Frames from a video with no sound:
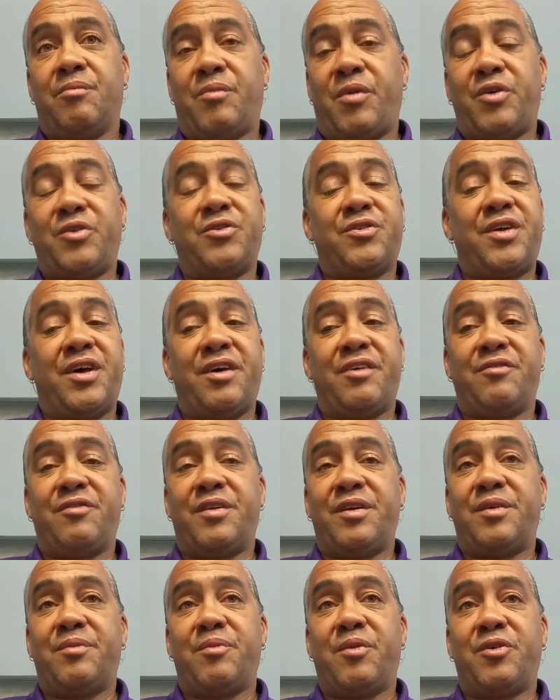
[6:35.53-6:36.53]
Most
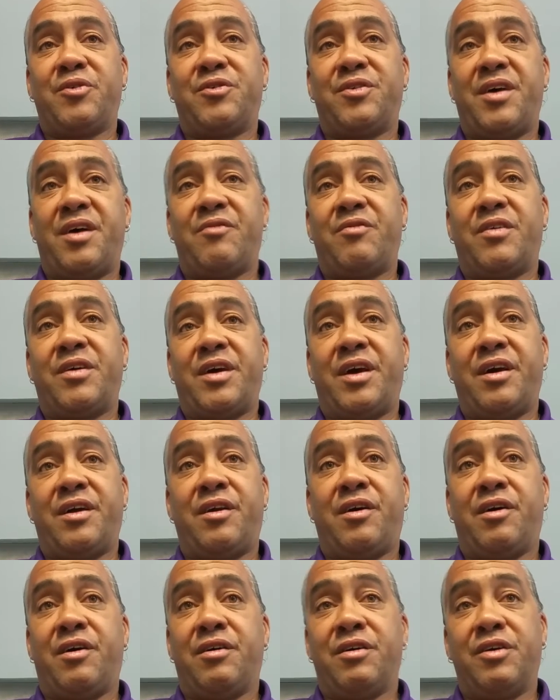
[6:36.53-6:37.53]
definitely. And,
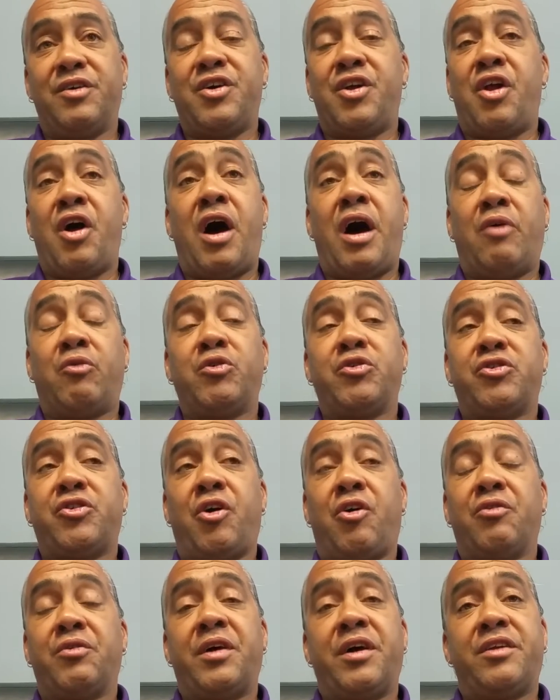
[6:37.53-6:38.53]
I was
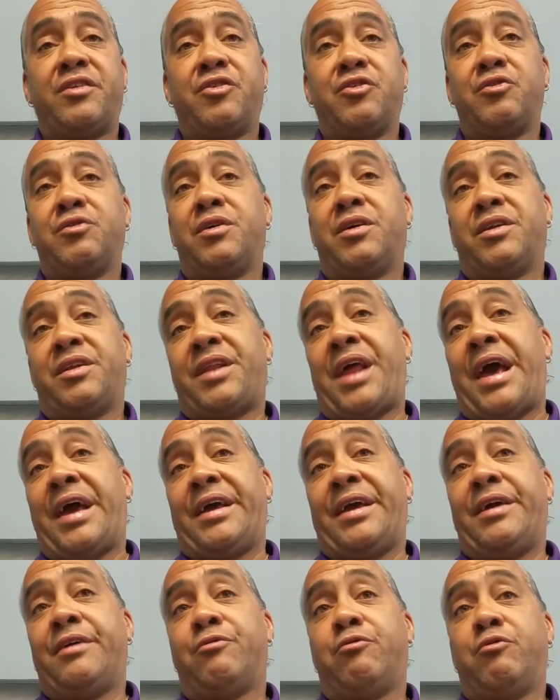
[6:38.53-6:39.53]
taught that too,
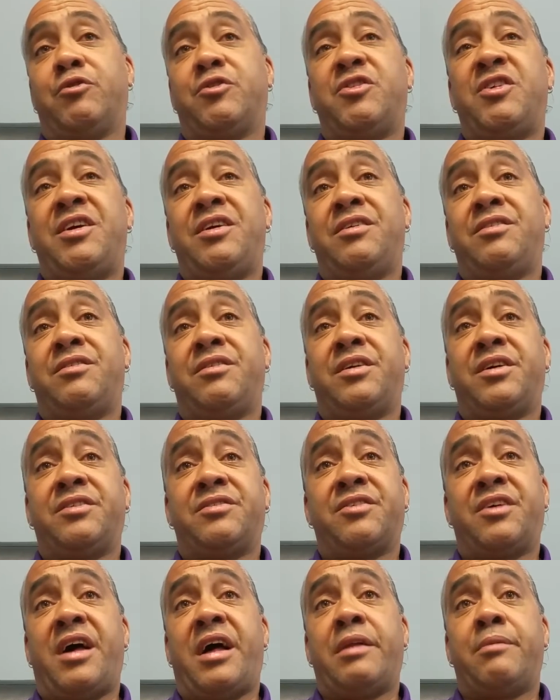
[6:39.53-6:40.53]
that gift was hidden
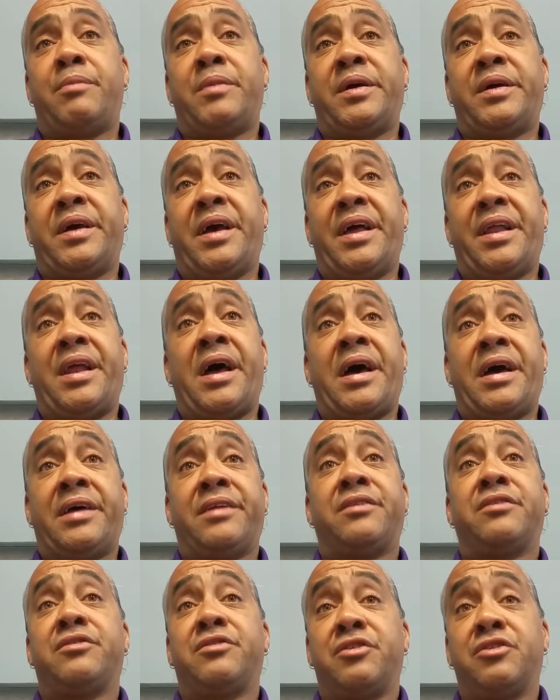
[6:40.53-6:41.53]
inside of me, and I
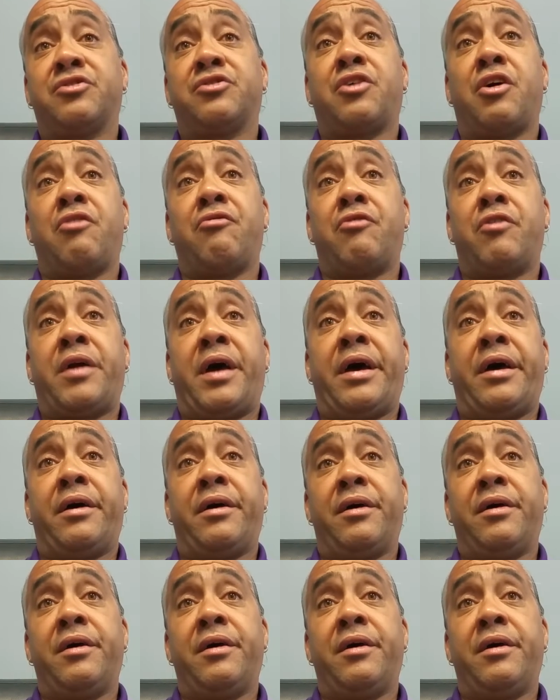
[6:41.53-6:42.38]
had to discover that.